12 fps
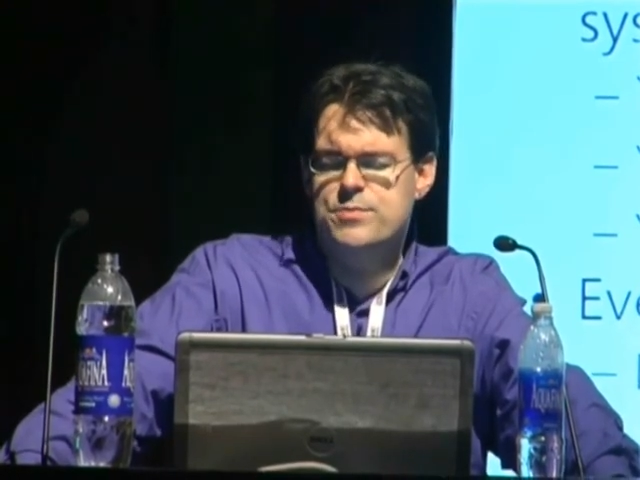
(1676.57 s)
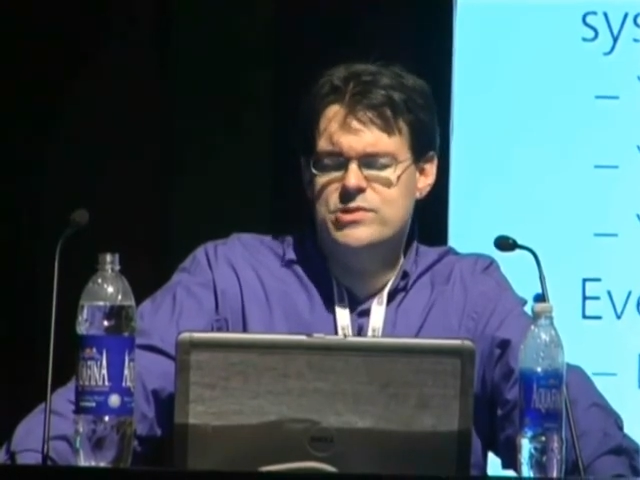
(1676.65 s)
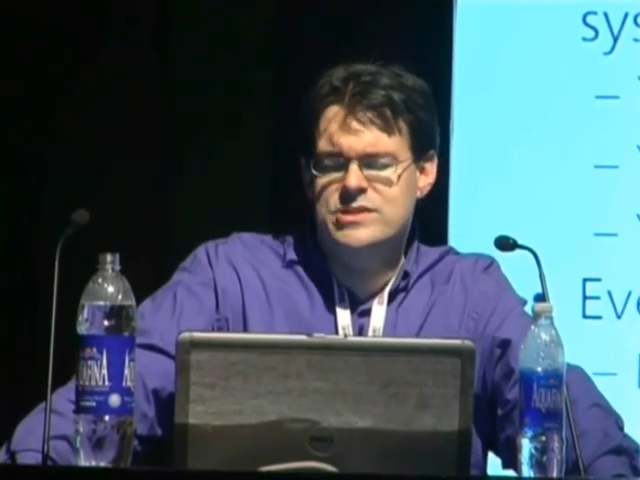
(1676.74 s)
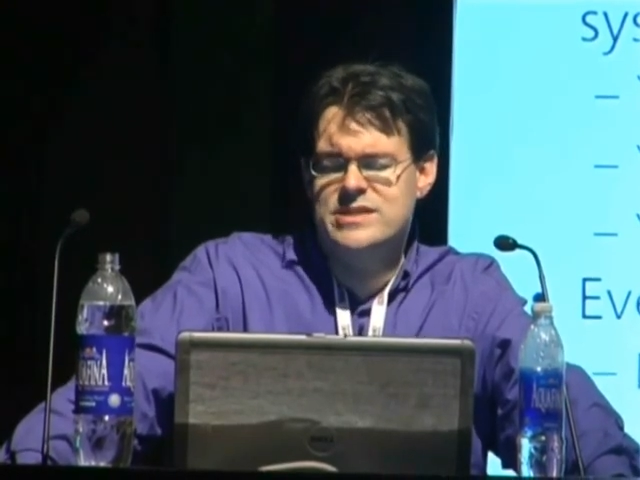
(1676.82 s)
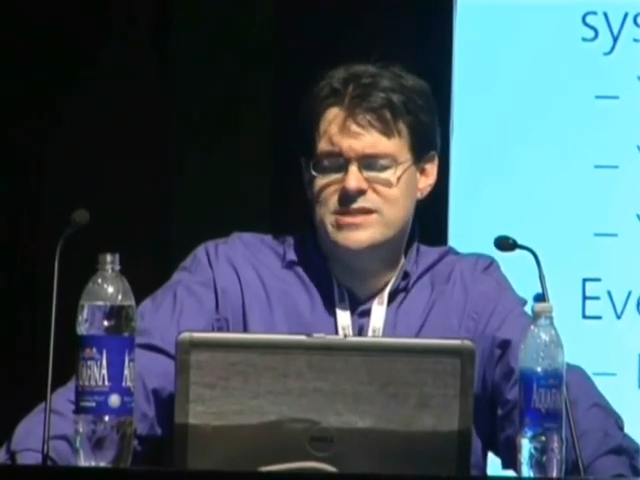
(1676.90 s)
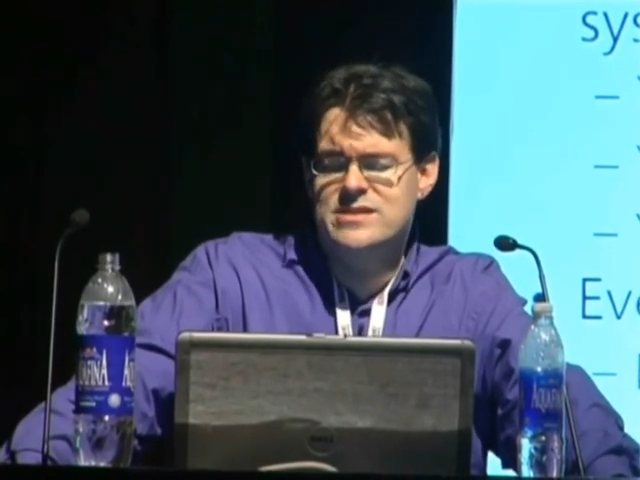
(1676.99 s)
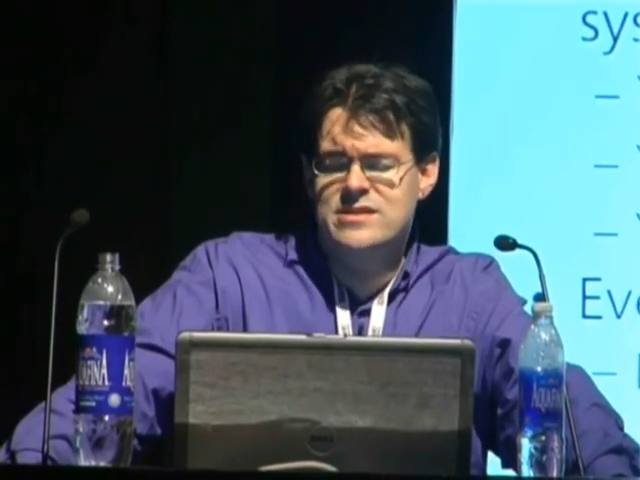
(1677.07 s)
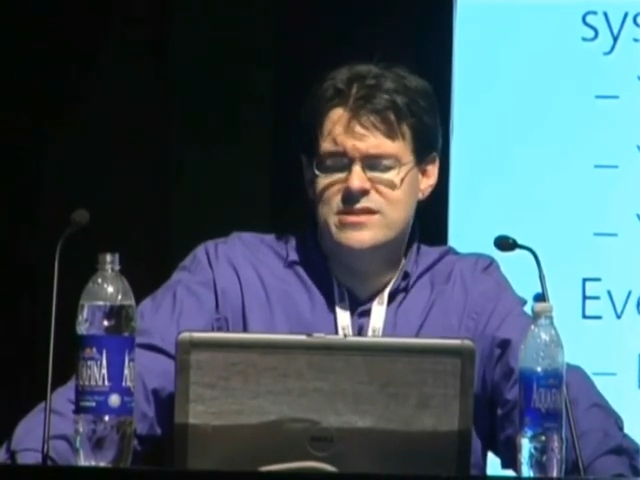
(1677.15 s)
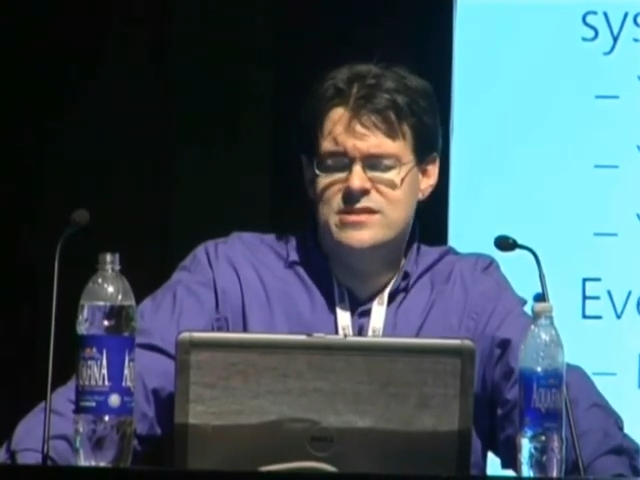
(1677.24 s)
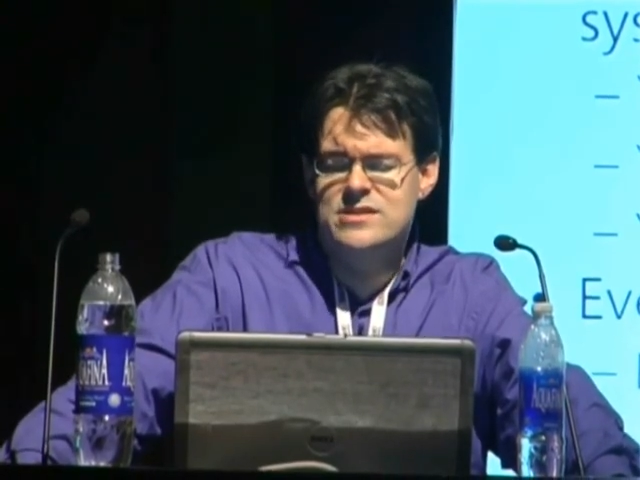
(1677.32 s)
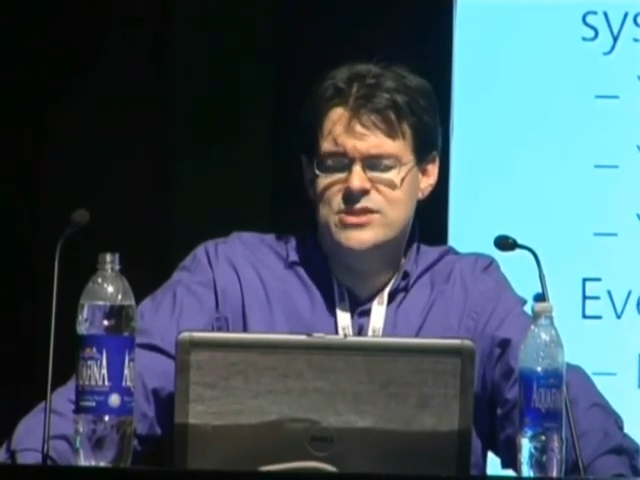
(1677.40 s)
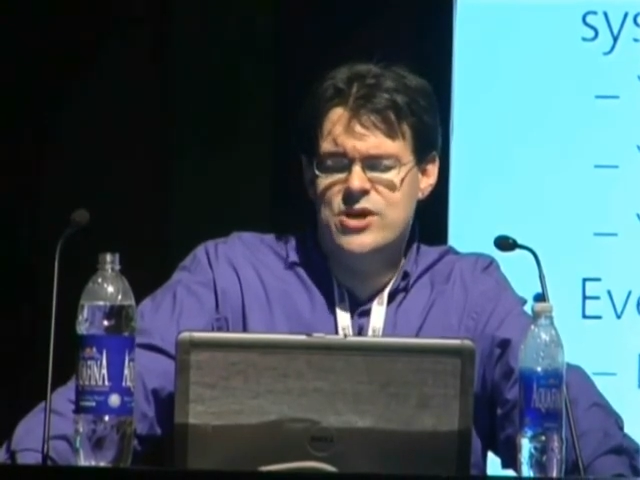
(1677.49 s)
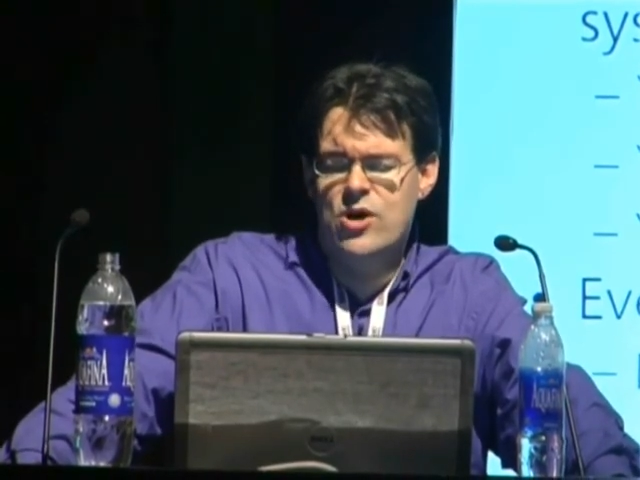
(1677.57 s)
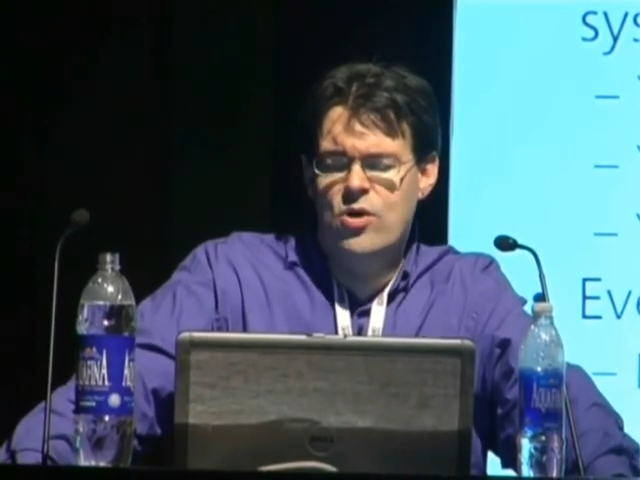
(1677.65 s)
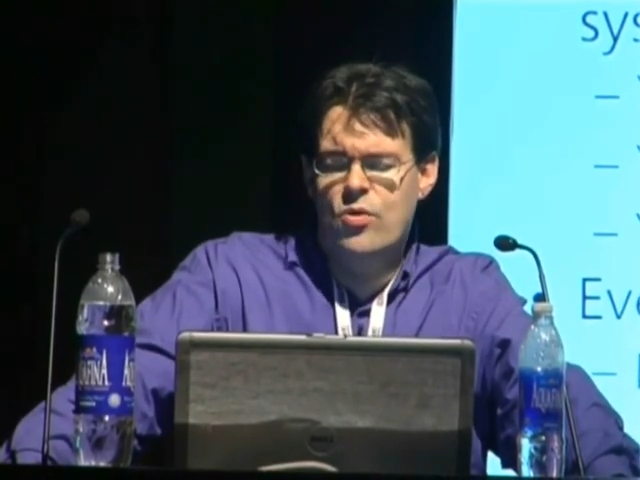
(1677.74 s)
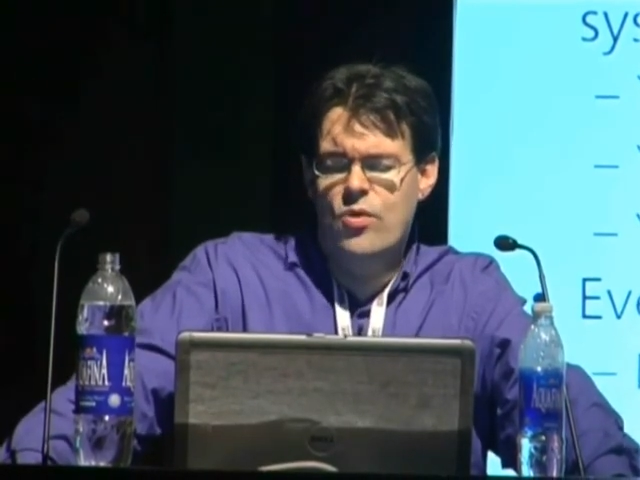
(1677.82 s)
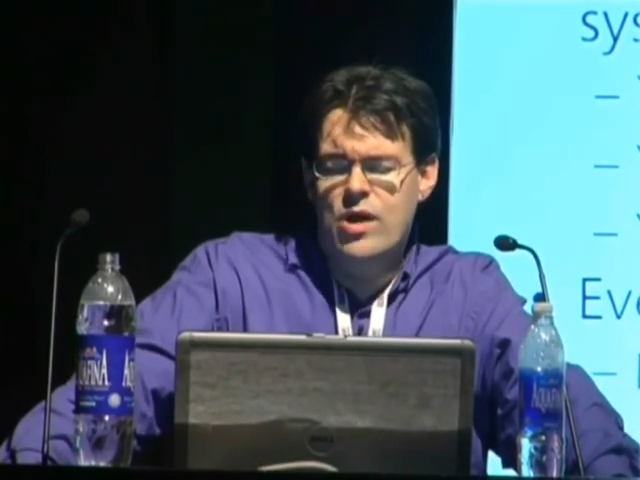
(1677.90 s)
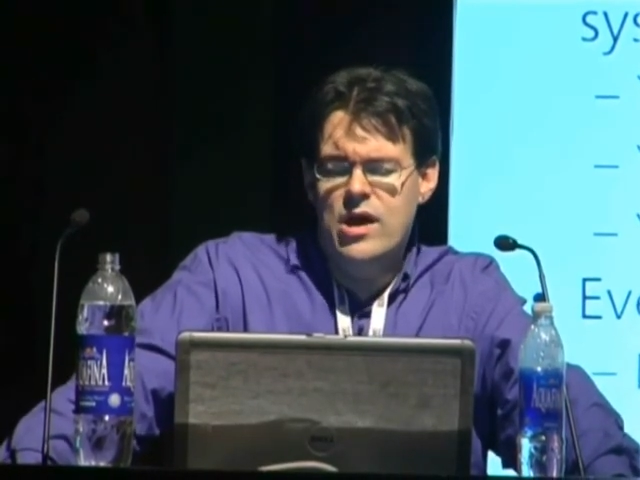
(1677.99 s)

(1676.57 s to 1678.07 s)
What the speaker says: persistent, so